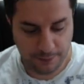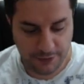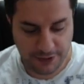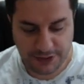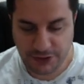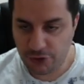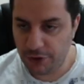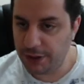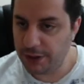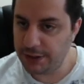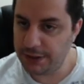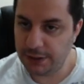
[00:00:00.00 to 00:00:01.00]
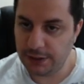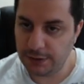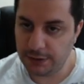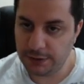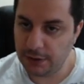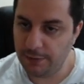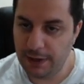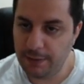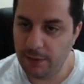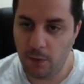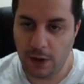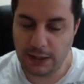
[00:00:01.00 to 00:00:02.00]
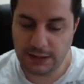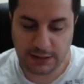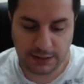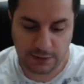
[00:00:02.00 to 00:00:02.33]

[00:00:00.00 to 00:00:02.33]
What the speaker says: this triggers. So maybe once,